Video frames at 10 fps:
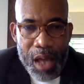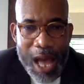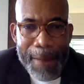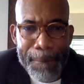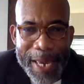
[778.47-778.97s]

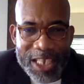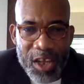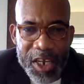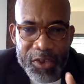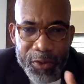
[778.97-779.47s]
And based
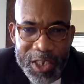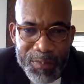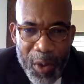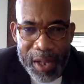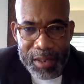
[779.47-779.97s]
on his
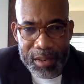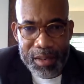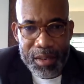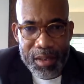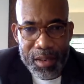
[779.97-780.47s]

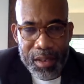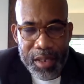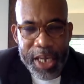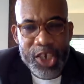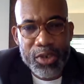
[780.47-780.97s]
response,
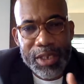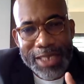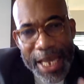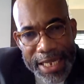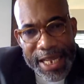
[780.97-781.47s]
he should
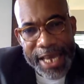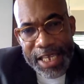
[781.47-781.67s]
tender